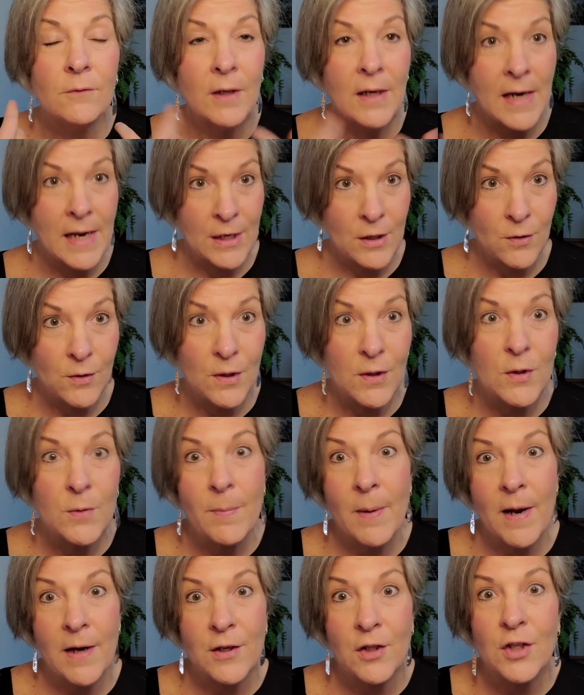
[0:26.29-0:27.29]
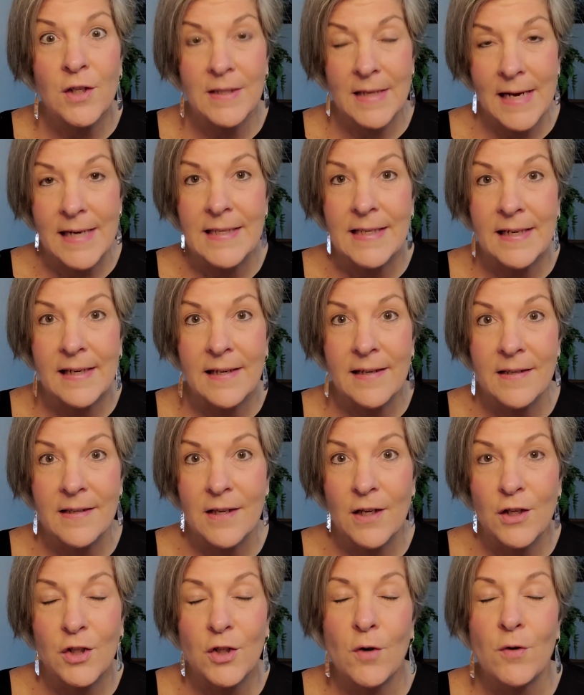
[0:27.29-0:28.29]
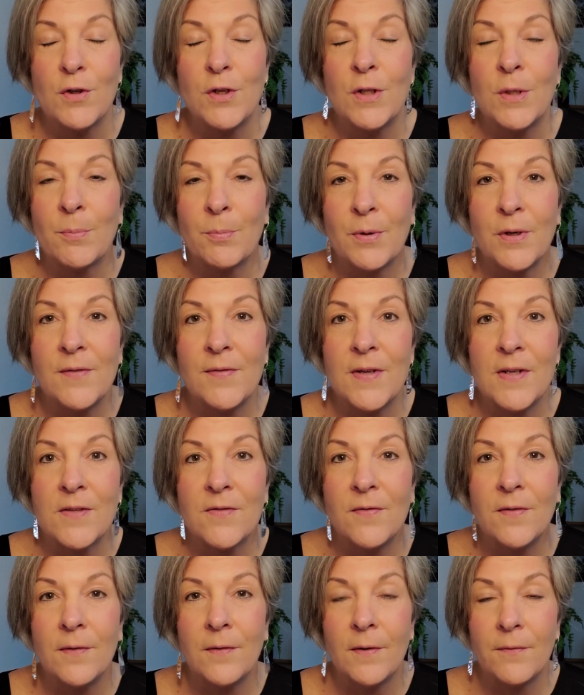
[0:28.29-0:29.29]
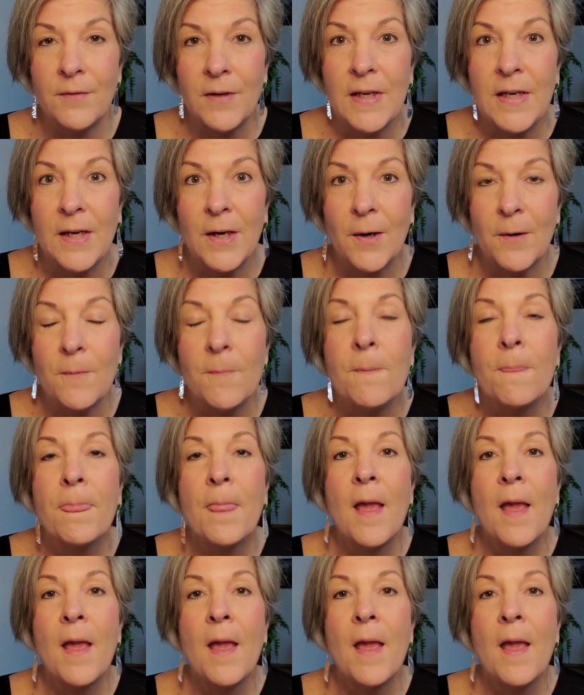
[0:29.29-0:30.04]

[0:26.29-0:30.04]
And I used a sponge as I did it, as I showed you in the previous video.